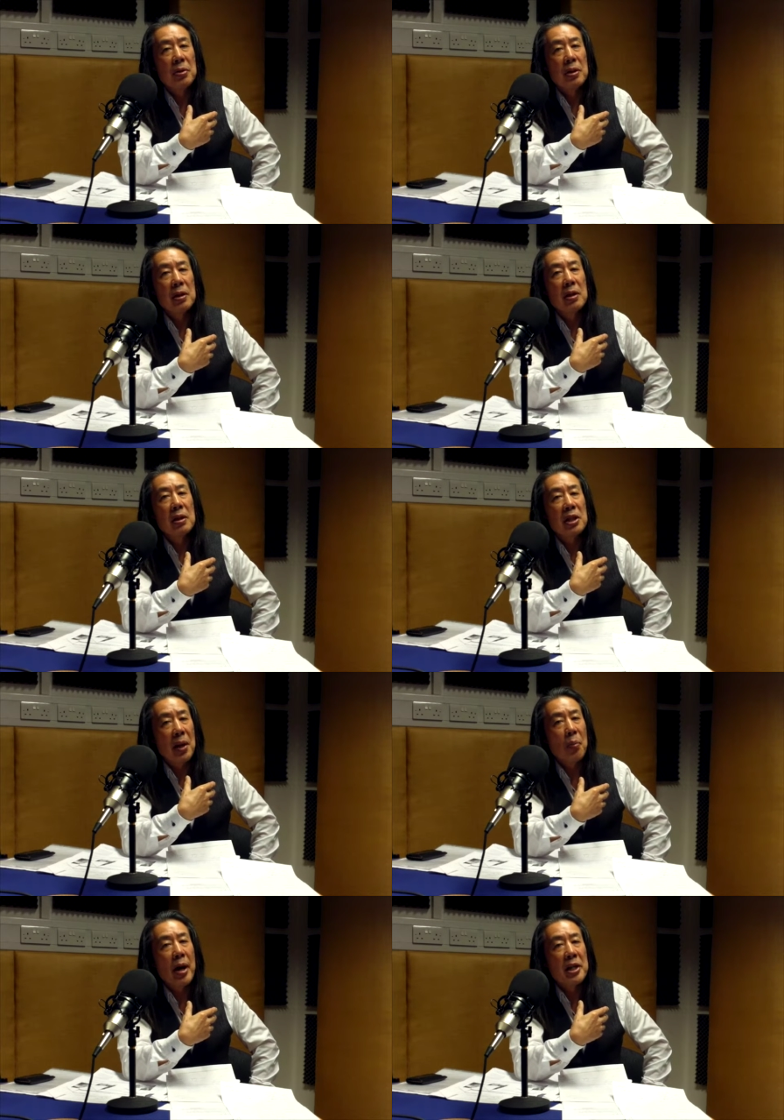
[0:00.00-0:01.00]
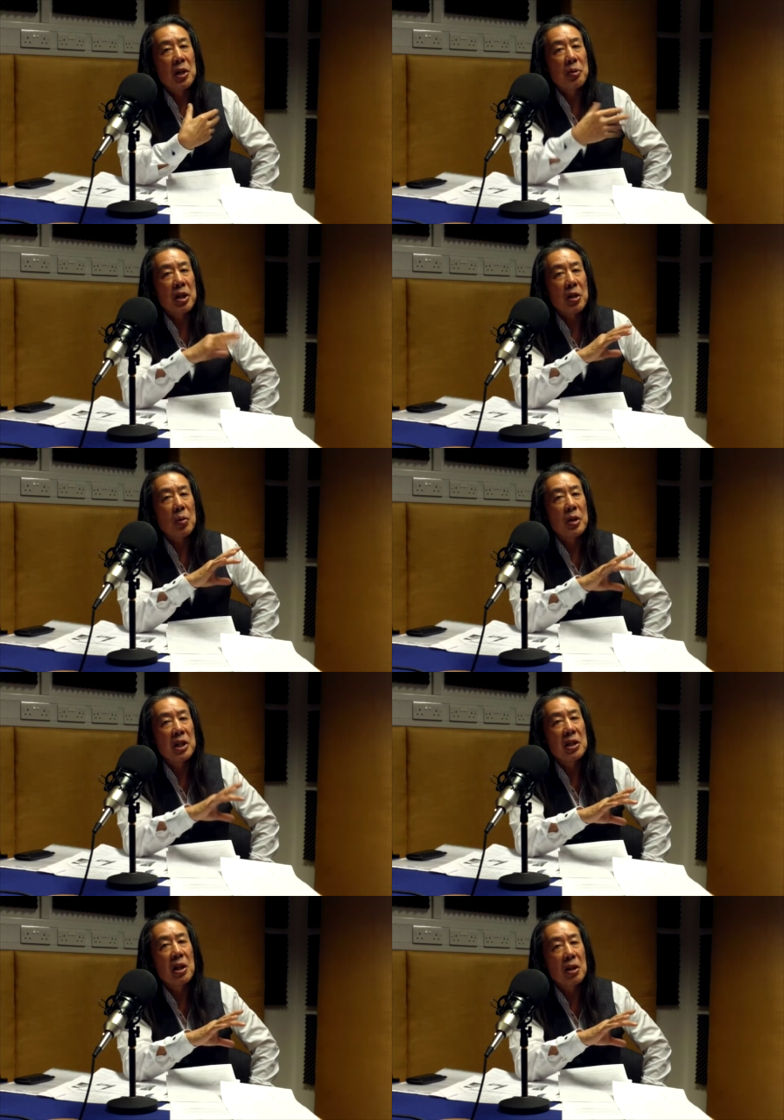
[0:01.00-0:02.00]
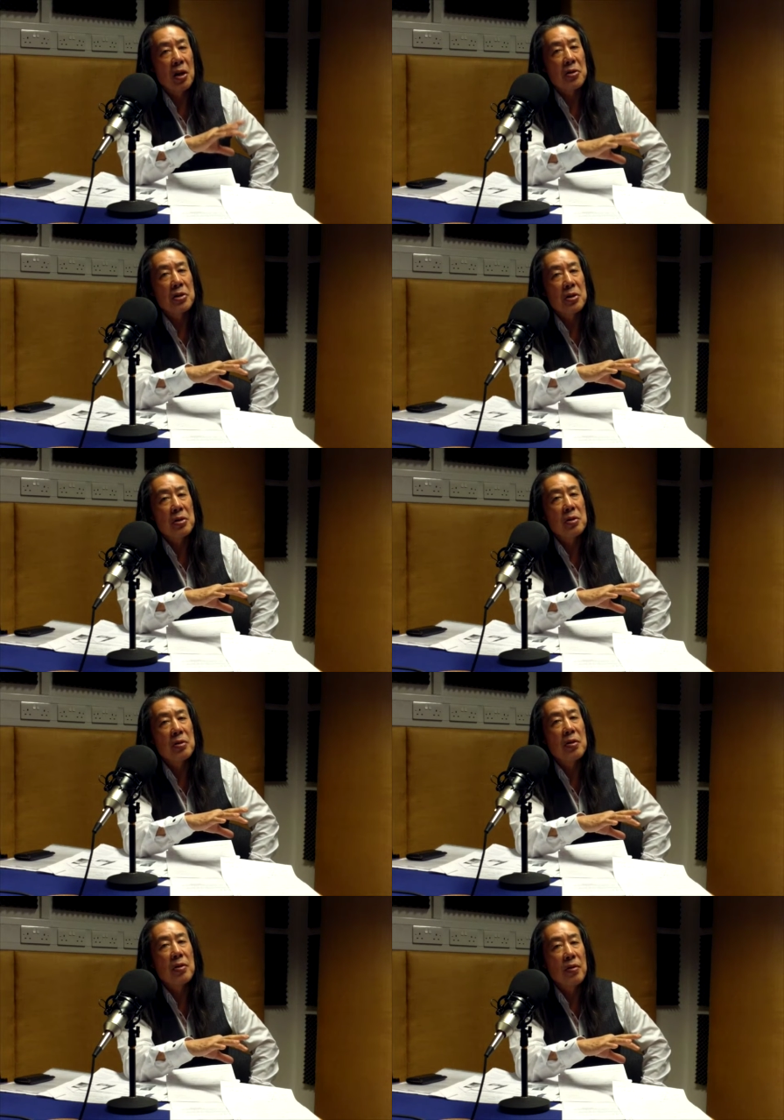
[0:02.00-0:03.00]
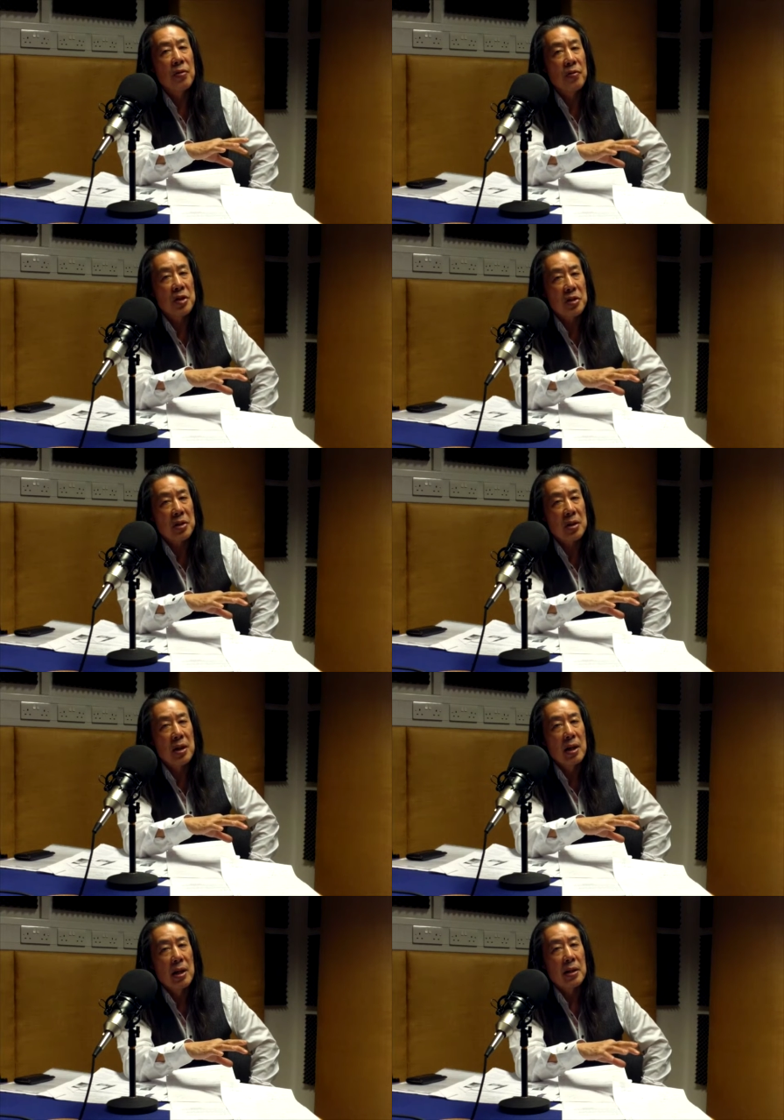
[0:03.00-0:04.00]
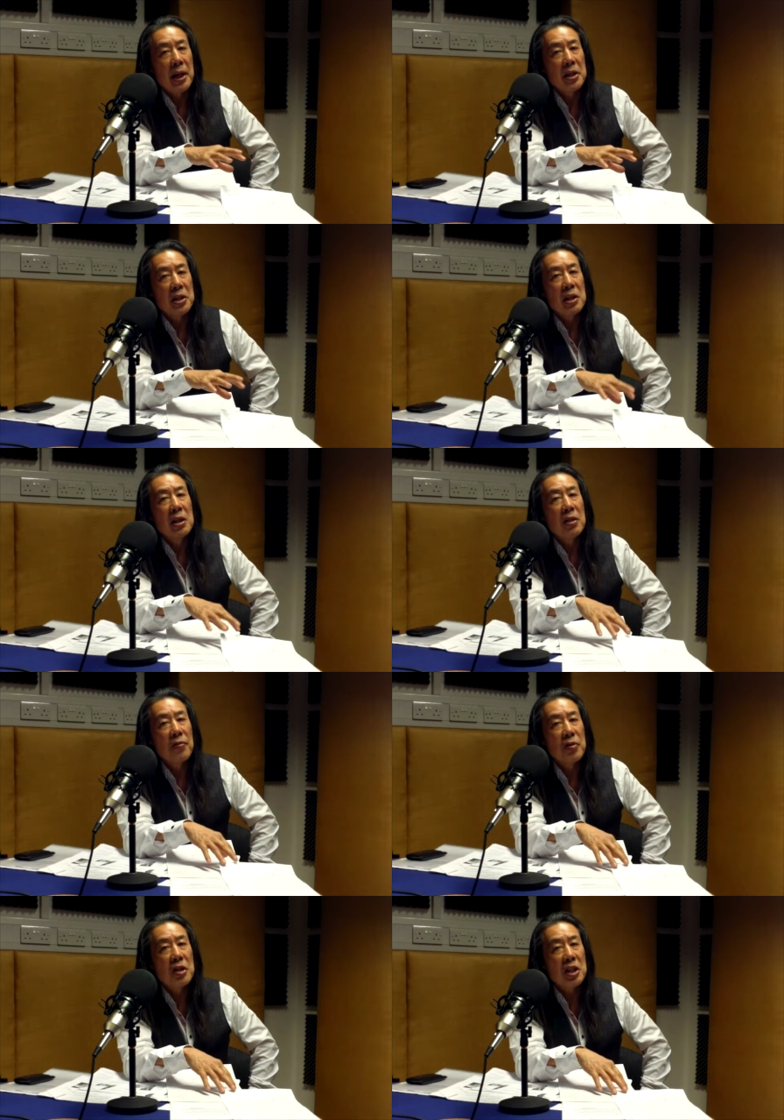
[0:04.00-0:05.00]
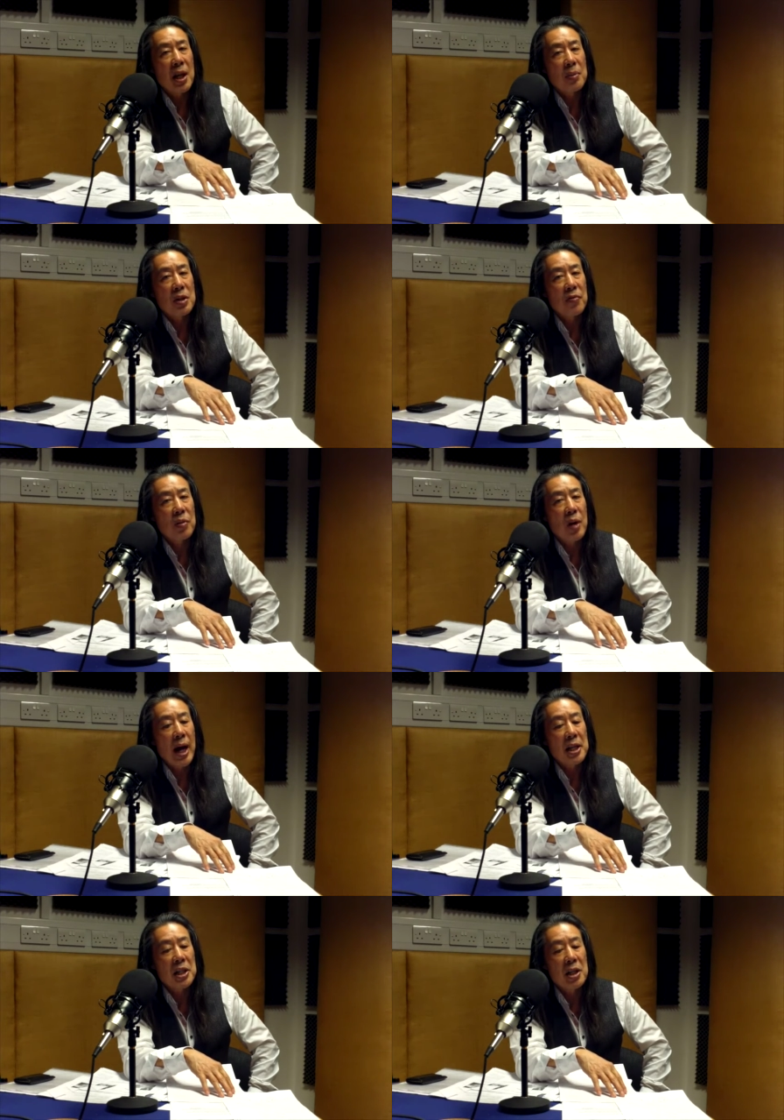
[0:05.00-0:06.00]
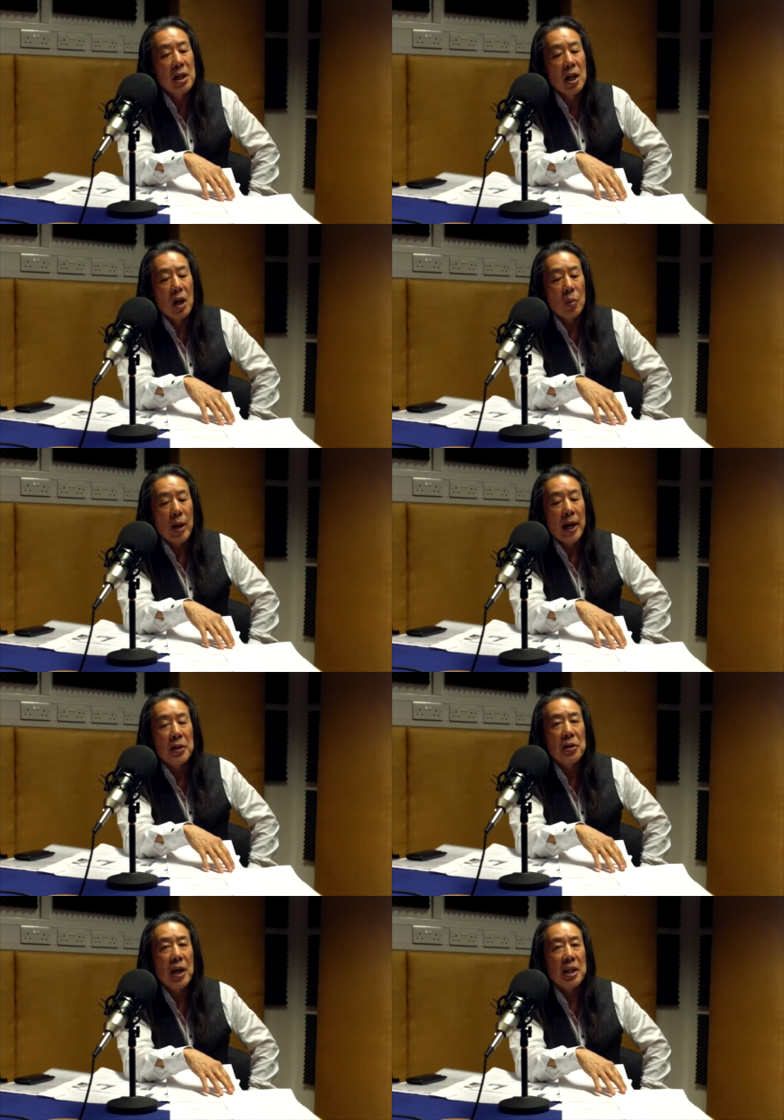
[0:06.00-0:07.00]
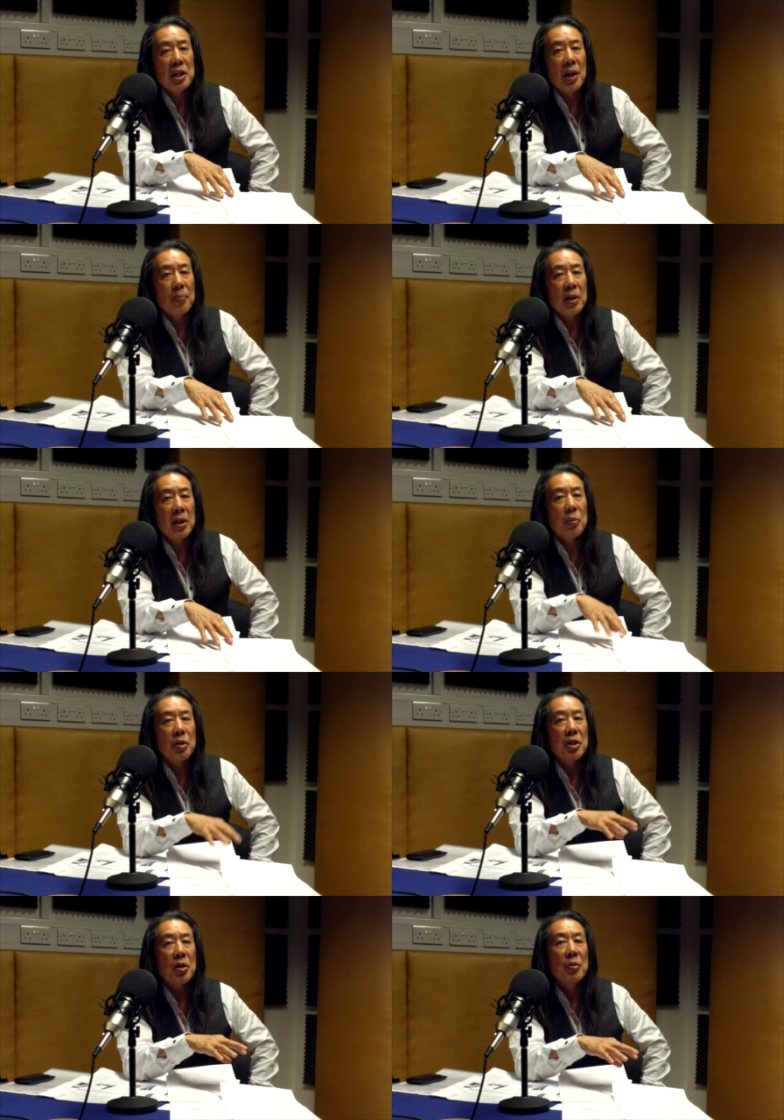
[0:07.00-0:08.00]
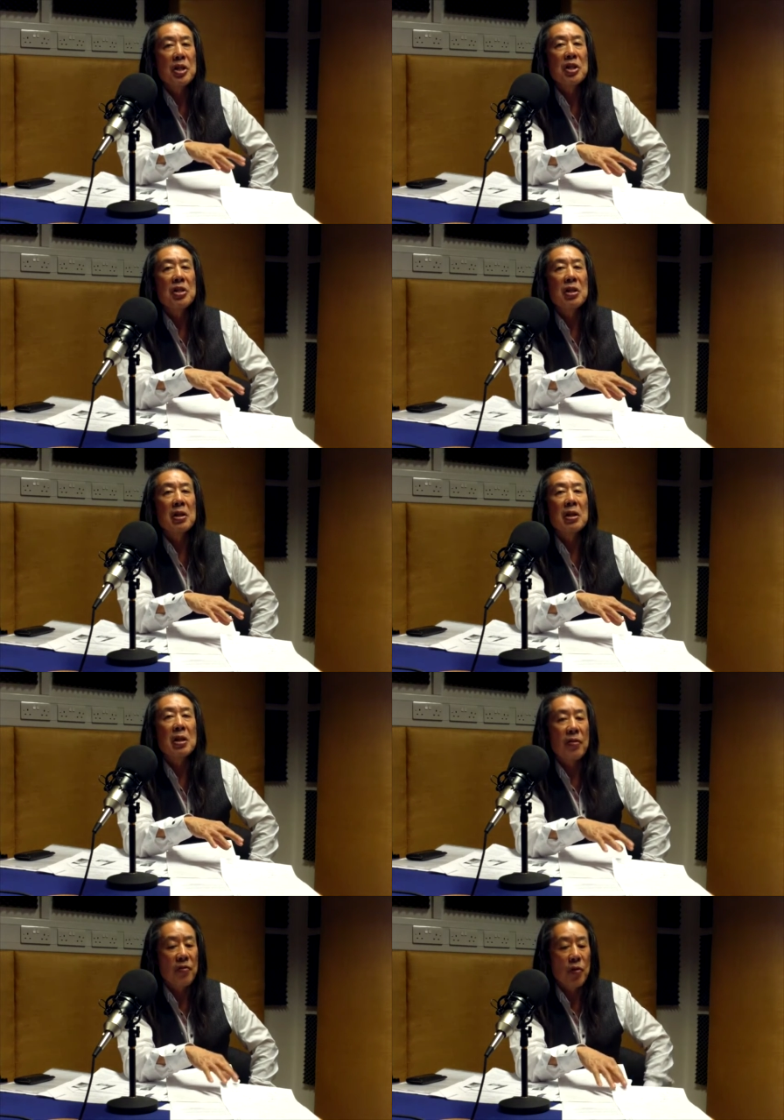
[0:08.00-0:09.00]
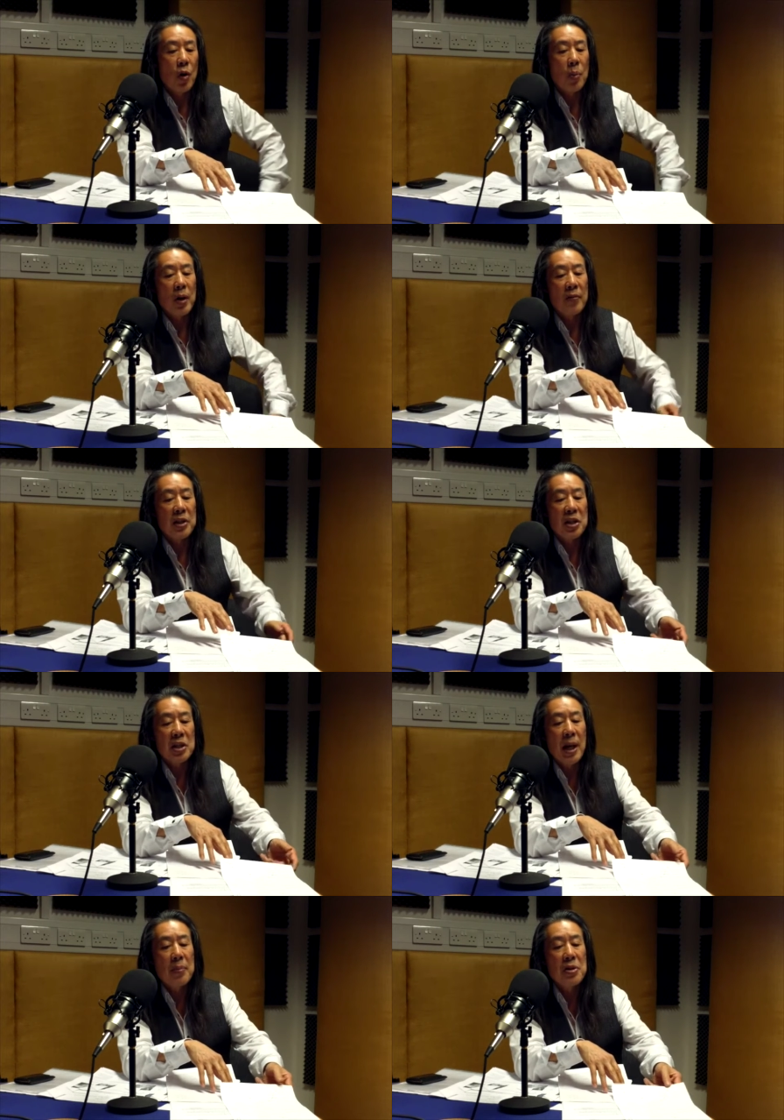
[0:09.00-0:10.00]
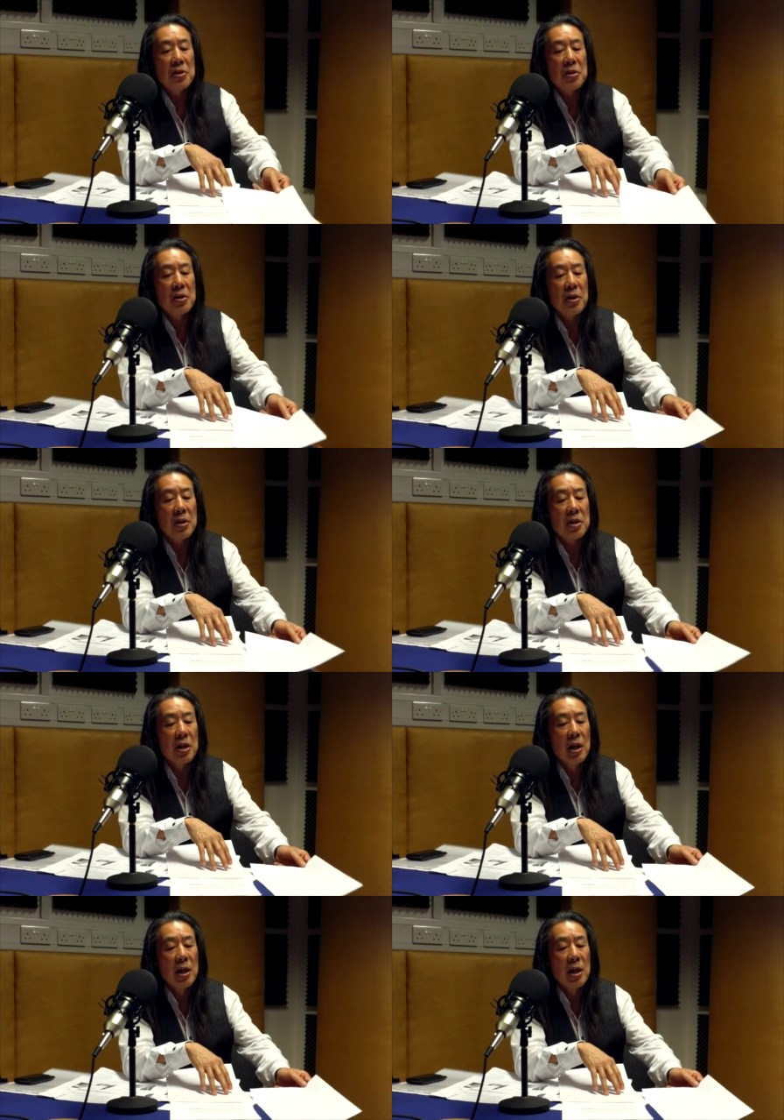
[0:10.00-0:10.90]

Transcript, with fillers: In some ways, it was a Christological vision that is in the footsteps of Christ, rather than something that was Christian in the form of an established church.